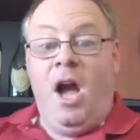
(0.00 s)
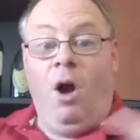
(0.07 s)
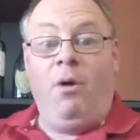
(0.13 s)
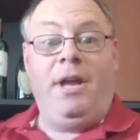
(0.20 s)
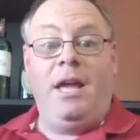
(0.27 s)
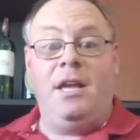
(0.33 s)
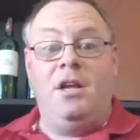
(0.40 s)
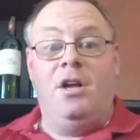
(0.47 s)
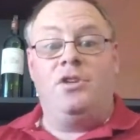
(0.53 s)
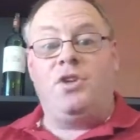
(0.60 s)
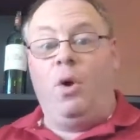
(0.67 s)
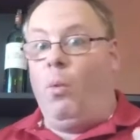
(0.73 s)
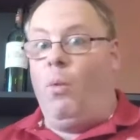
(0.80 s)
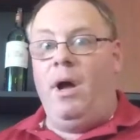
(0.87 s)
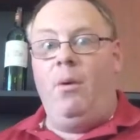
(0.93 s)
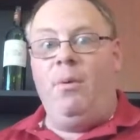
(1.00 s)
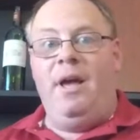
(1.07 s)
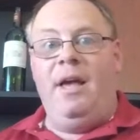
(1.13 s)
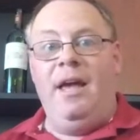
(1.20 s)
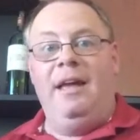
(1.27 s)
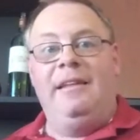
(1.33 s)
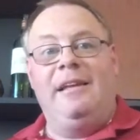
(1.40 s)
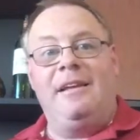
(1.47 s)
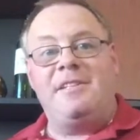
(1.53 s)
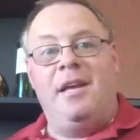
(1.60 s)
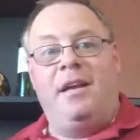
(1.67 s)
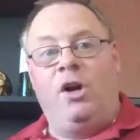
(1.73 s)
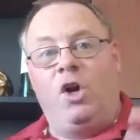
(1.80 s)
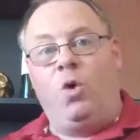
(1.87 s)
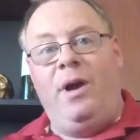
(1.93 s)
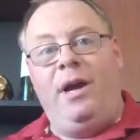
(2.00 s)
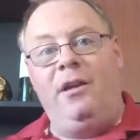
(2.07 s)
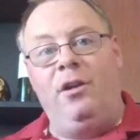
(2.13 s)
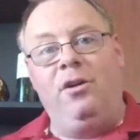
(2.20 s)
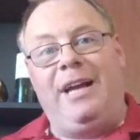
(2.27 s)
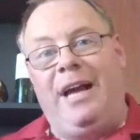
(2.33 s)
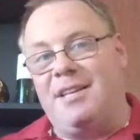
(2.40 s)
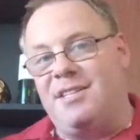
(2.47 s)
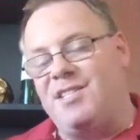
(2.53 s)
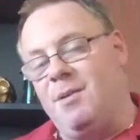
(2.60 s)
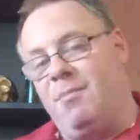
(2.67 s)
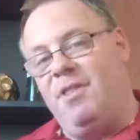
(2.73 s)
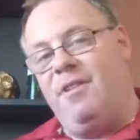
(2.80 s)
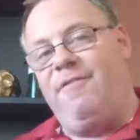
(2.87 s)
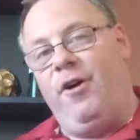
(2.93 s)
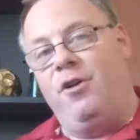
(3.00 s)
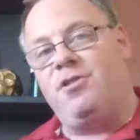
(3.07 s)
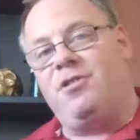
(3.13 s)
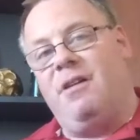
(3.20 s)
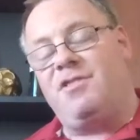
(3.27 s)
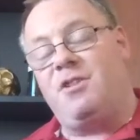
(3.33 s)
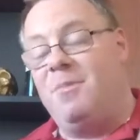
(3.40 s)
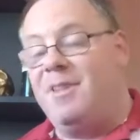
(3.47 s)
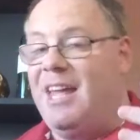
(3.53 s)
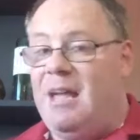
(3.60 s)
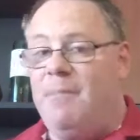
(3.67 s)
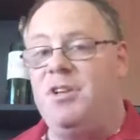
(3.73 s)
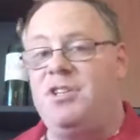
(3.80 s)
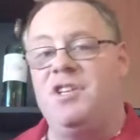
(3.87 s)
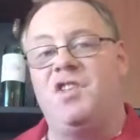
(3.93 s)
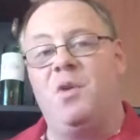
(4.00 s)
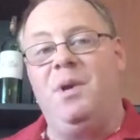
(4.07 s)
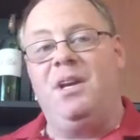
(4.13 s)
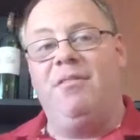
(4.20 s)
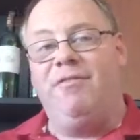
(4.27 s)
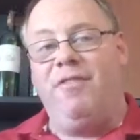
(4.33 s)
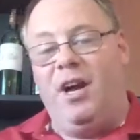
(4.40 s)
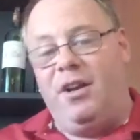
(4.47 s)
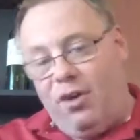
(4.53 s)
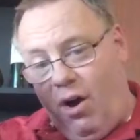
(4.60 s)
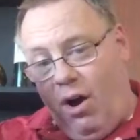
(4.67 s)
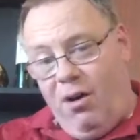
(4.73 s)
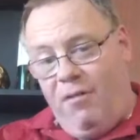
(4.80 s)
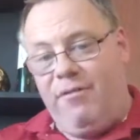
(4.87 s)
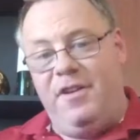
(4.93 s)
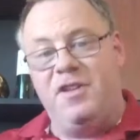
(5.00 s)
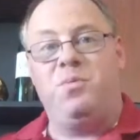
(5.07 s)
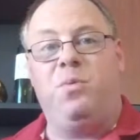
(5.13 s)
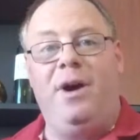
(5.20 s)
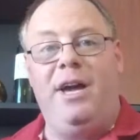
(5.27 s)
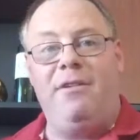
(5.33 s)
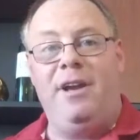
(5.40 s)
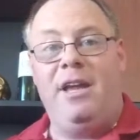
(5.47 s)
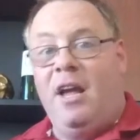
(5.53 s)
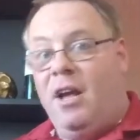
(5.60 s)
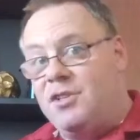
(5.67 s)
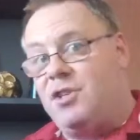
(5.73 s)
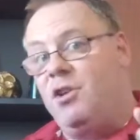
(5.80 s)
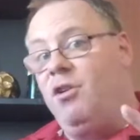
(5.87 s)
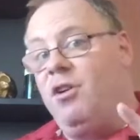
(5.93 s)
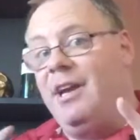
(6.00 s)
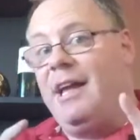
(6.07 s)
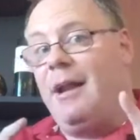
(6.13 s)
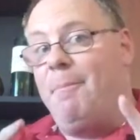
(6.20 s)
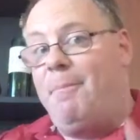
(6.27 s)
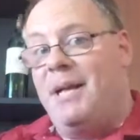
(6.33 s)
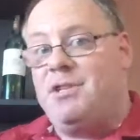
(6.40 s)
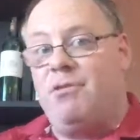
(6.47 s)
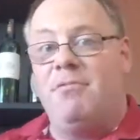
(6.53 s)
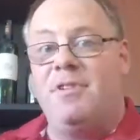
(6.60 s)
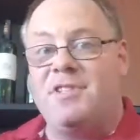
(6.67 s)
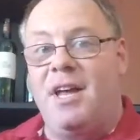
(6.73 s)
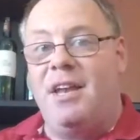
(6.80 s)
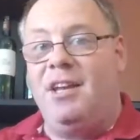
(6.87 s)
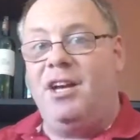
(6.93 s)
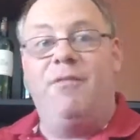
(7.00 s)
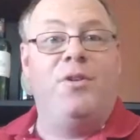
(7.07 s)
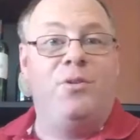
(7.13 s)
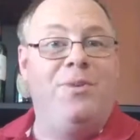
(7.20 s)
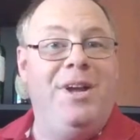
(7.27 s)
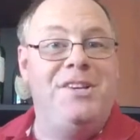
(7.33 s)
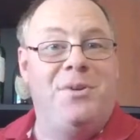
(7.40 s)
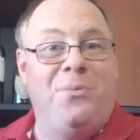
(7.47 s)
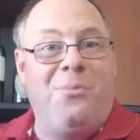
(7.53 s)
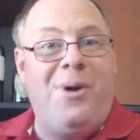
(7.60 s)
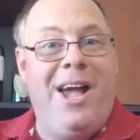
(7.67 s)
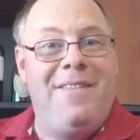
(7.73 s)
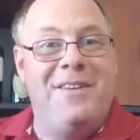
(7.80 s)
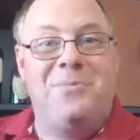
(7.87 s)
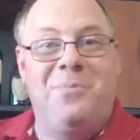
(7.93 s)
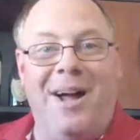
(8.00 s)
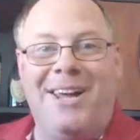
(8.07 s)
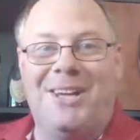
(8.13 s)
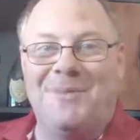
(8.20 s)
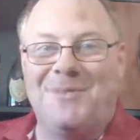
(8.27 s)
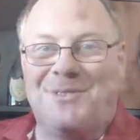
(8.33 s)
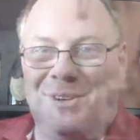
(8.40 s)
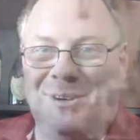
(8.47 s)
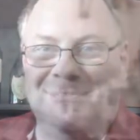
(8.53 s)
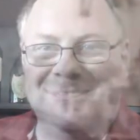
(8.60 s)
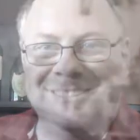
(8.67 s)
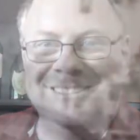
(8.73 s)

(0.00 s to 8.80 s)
Okay, so while we're here, let us take a quick look at some of the photographs, some of the images that we can find of this winery, so you can get a better understanding of the region where this wine comes from.